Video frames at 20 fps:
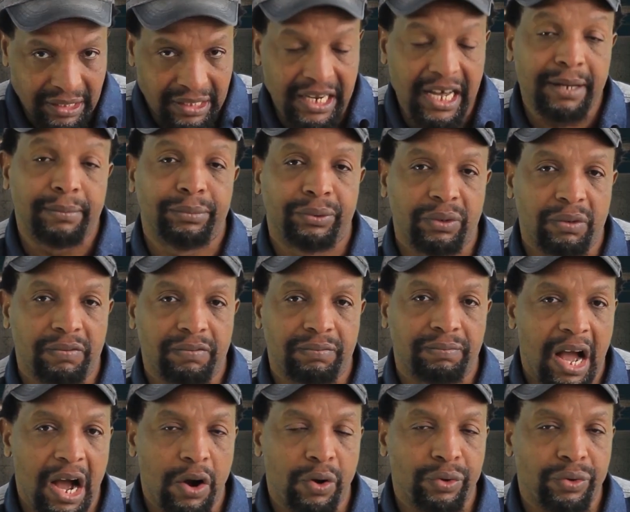in terms of
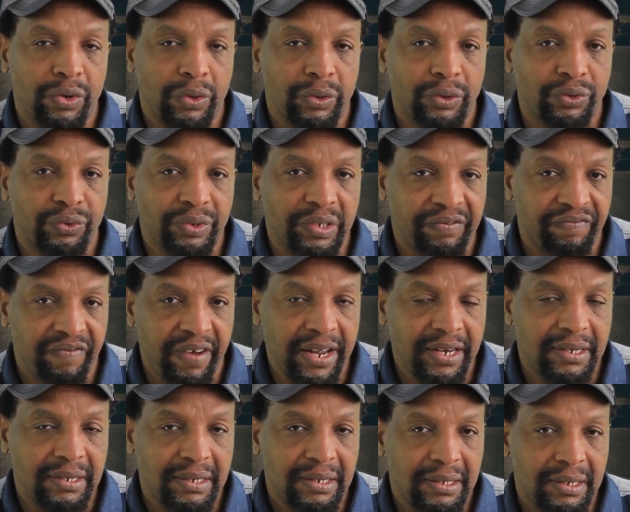how you're going to
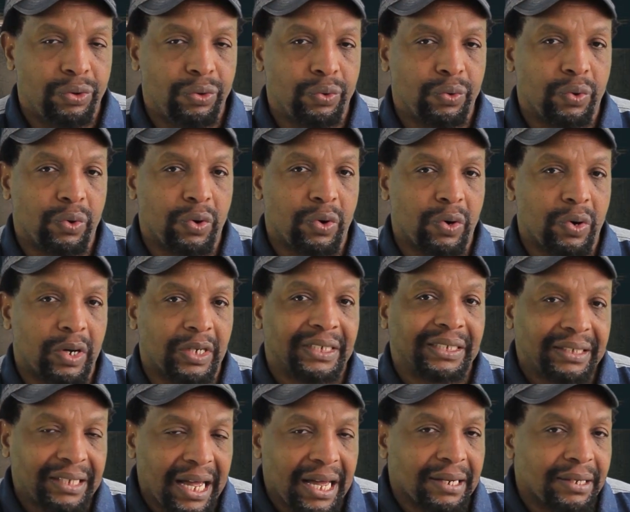defend your
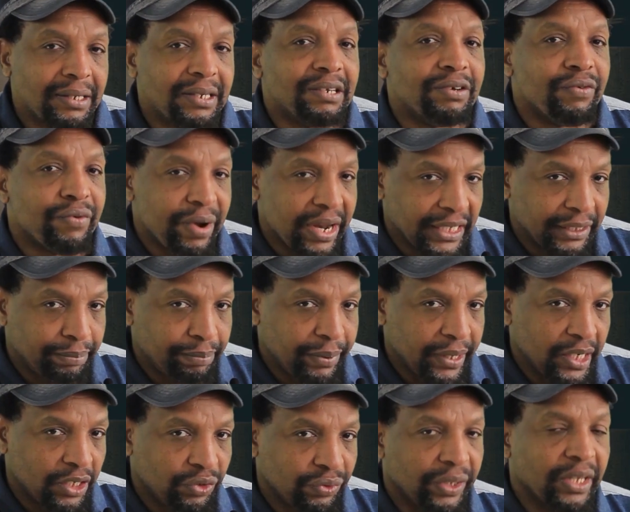stand in
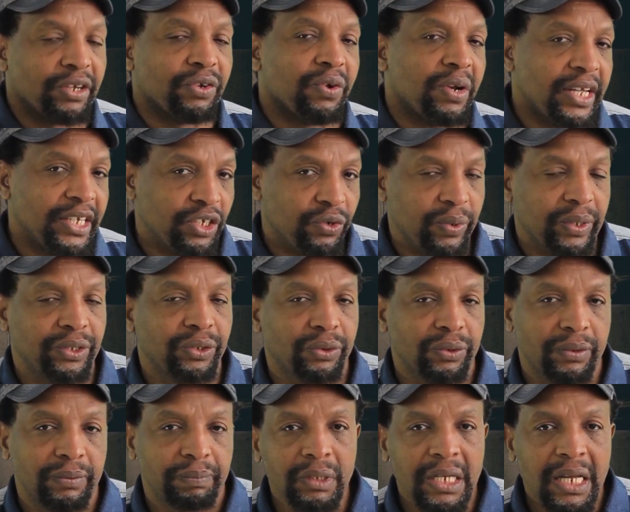respect to the knowledge
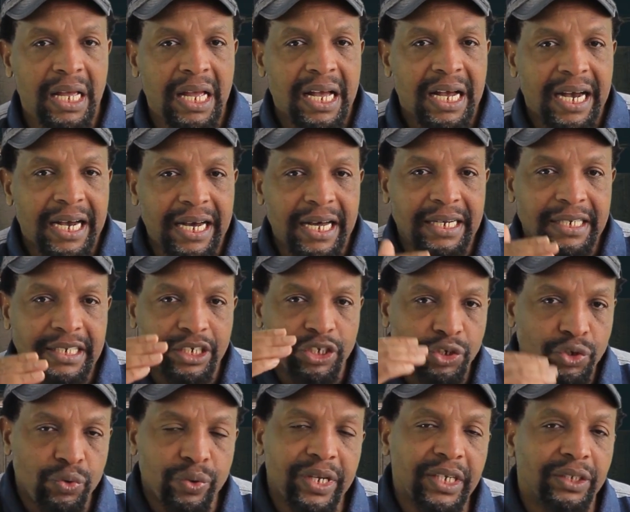question. And in
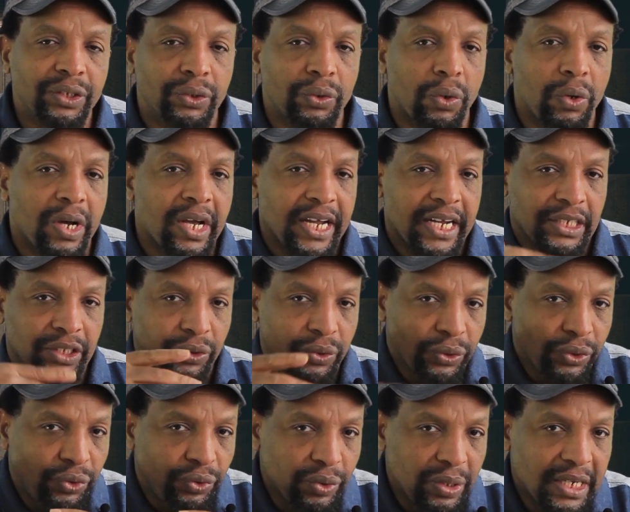doing so, it's
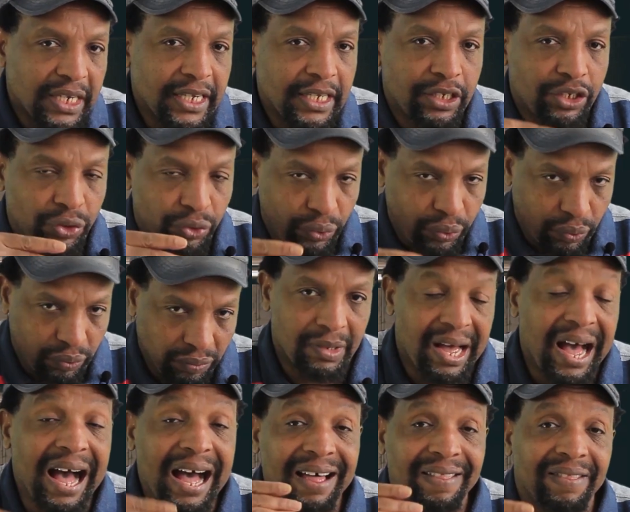going to lead to
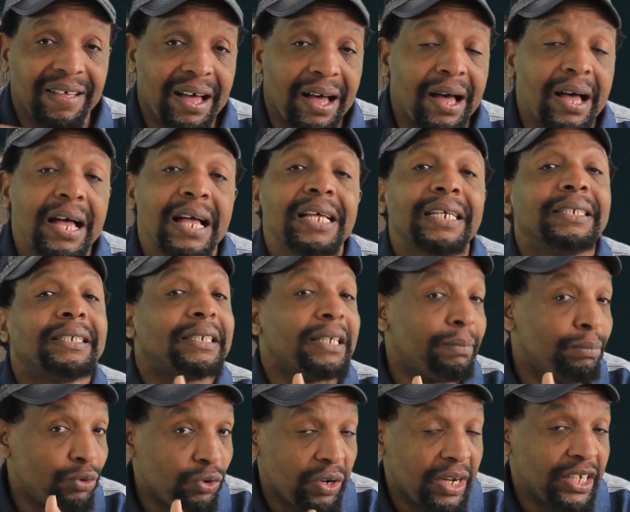other
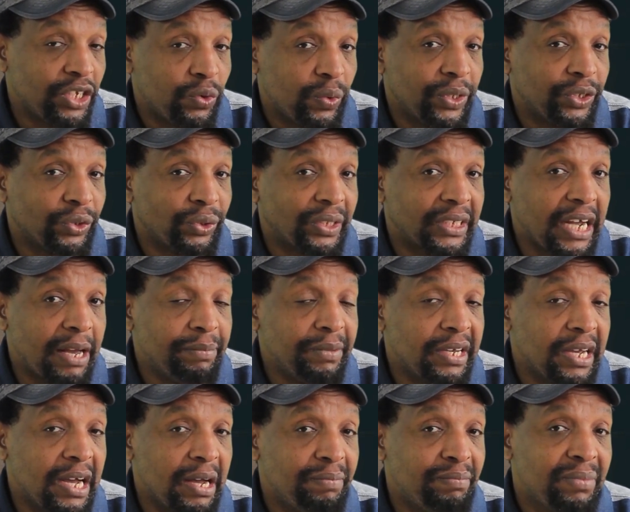sub-knowledge questions
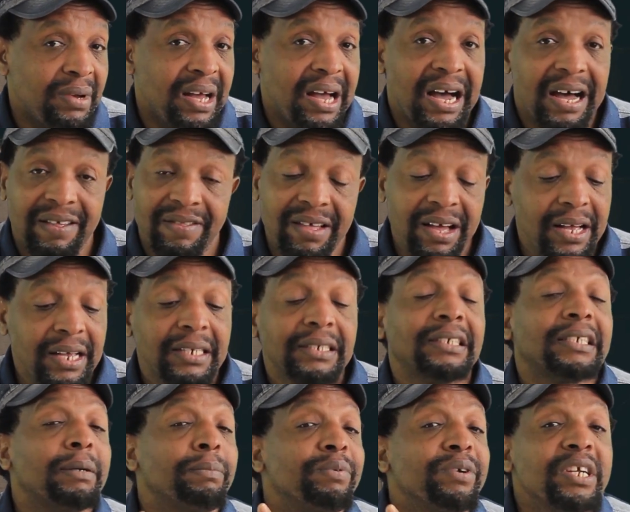coming up, other
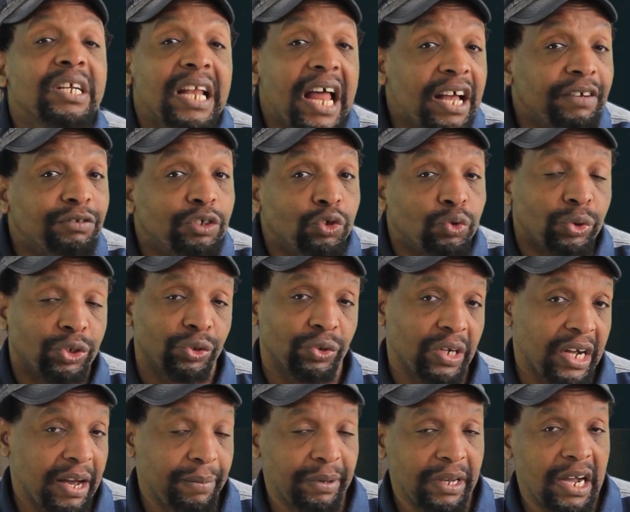sub-real life situation
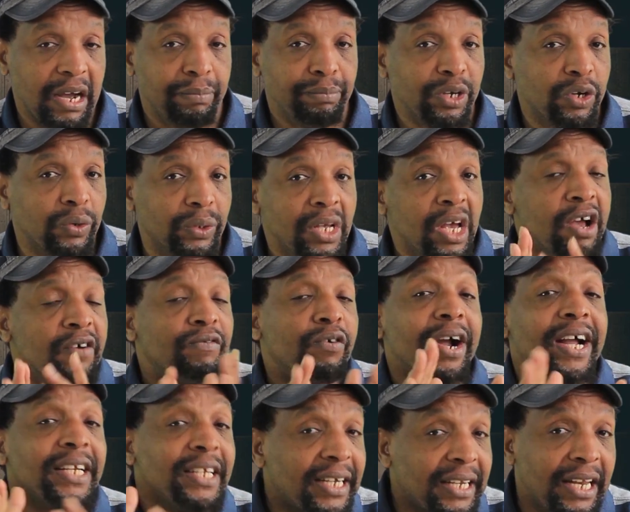coming up. Because for
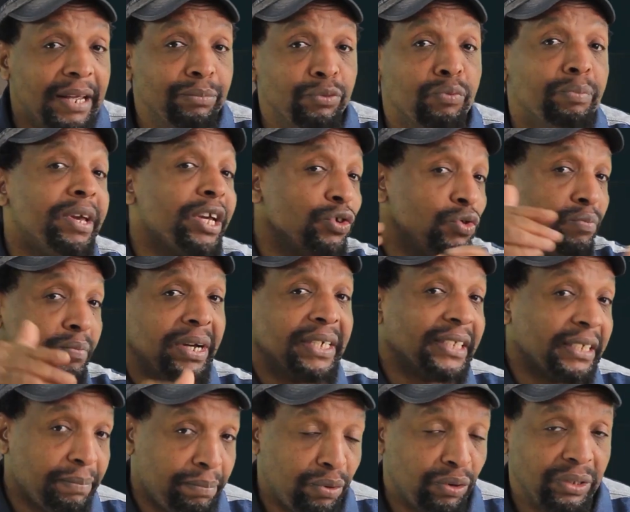any claim you make, you must
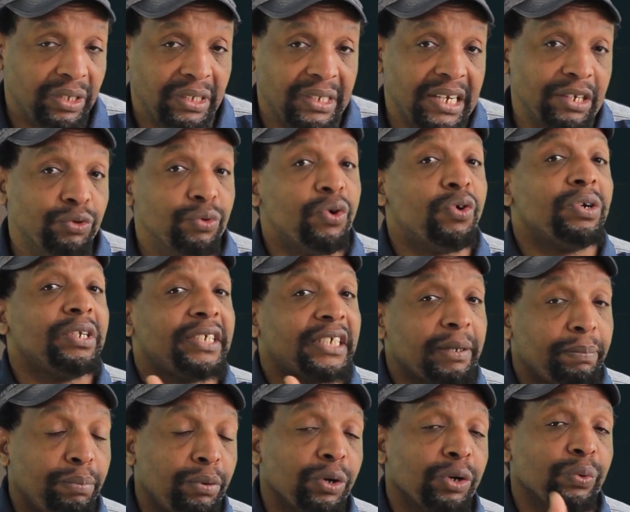support it, and you only
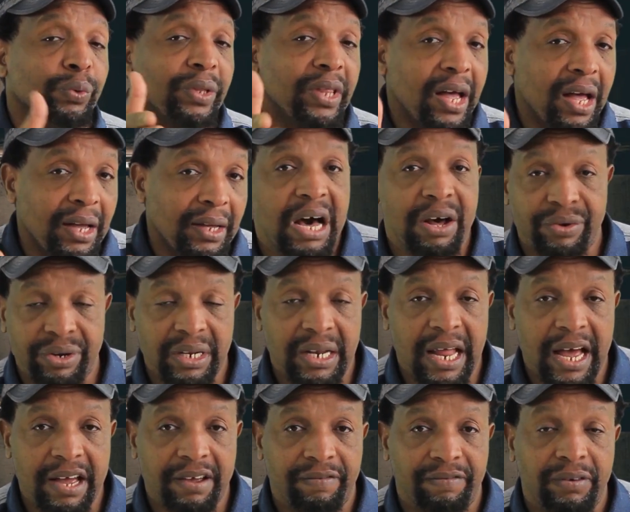support it with a real
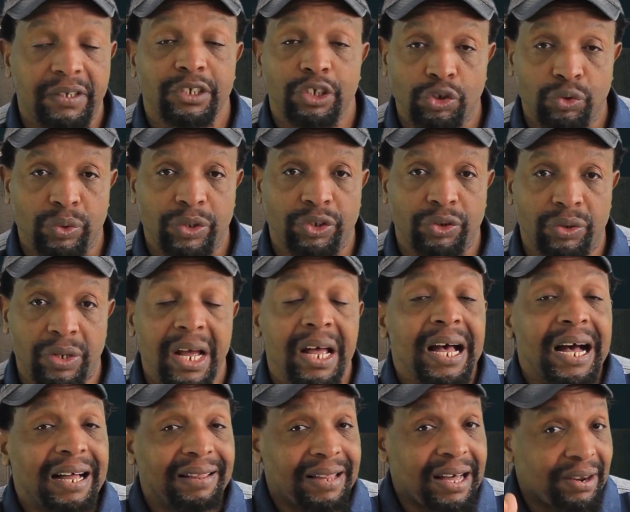life situation.
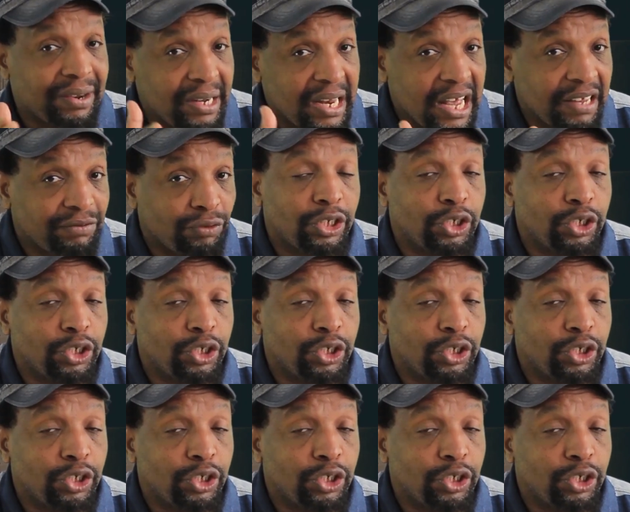And that real life